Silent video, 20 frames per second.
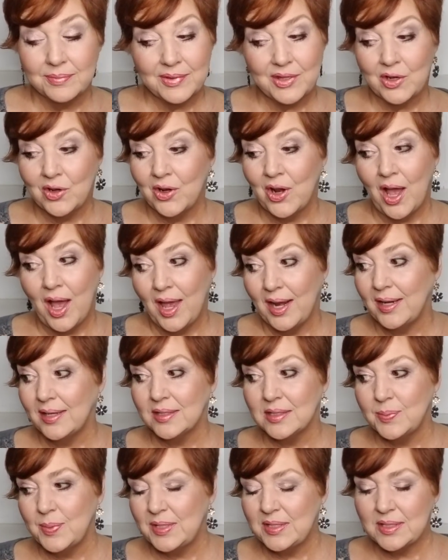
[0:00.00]
They're not
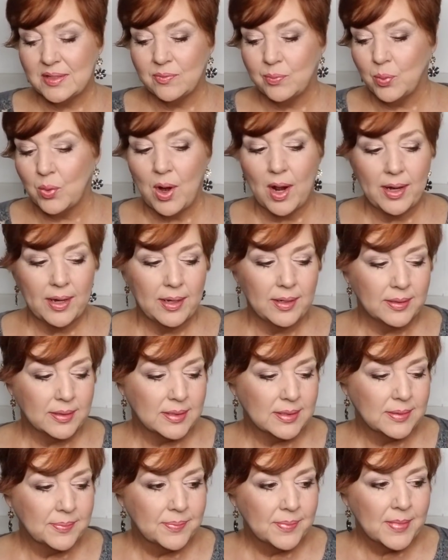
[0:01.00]
expensive
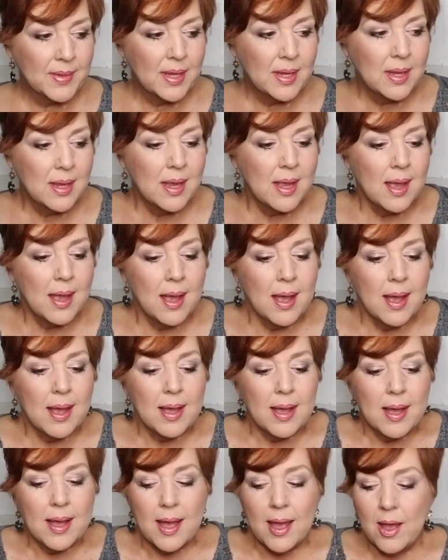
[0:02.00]
products.
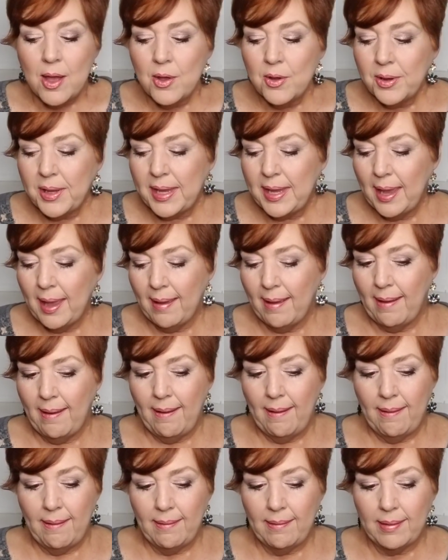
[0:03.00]

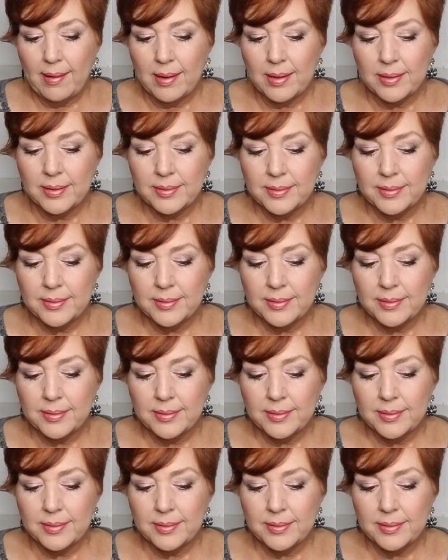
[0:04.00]
Okay,